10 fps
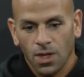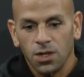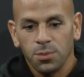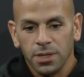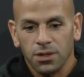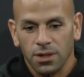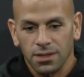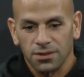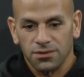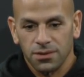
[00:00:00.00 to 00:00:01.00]
It'll be a great
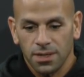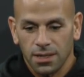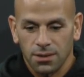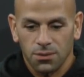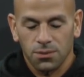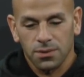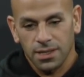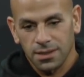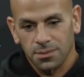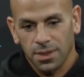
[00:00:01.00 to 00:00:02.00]
lift, uh,
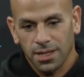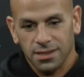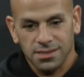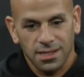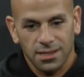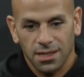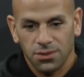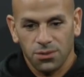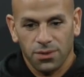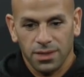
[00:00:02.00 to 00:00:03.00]
getting him back because I, I,
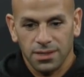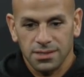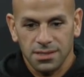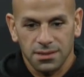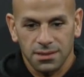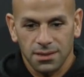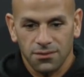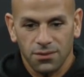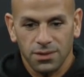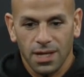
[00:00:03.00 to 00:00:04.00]
do think he is a, a,
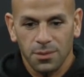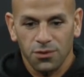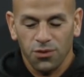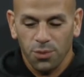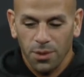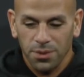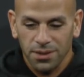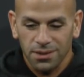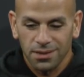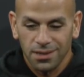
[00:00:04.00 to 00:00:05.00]
very dominant football
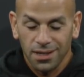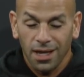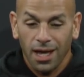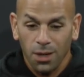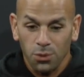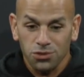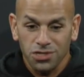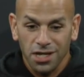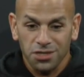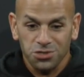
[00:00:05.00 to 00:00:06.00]
player. I will
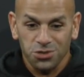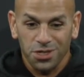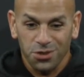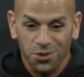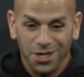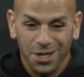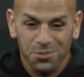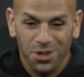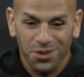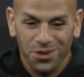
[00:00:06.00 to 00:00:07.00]
challenge you on the run game
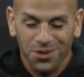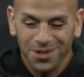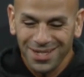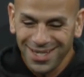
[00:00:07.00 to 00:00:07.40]
part though.